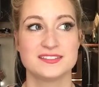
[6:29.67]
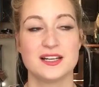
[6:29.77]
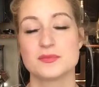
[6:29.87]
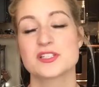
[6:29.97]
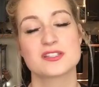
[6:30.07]

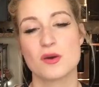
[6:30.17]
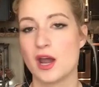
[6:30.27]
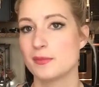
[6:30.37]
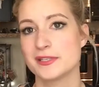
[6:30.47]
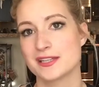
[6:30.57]
I'm just so
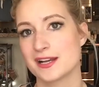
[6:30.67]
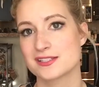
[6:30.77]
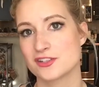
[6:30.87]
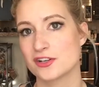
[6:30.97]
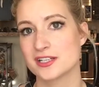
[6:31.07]
happy that I
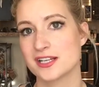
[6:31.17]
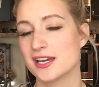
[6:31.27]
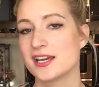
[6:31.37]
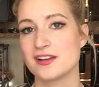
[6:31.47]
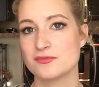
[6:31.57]
started
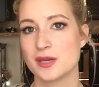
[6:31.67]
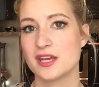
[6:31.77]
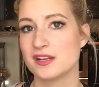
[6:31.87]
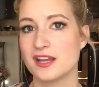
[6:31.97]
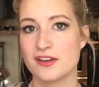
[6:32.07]
it and I've
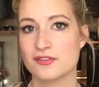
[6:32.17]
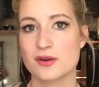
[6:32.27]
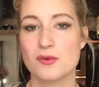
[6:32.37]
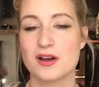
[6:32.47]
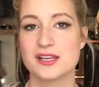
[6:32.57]
met
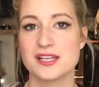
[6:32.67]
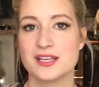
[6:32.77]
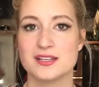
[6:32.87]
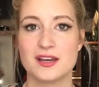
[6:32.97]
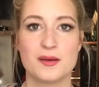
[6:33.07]
everyone
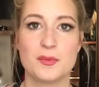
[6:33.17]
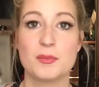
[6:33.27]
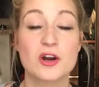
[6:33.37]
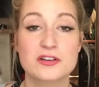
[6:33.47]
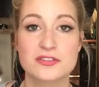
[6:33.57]
and I'm a
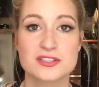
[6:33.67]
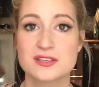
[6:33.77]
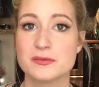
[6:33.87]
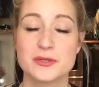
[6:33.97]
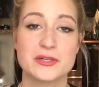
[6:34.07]
part of this
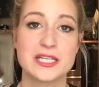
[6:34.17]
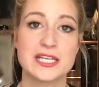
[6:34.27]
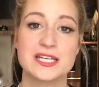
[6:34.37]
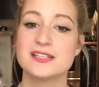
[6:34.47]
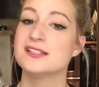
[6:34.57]

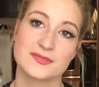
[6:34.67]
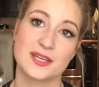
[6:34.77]
community.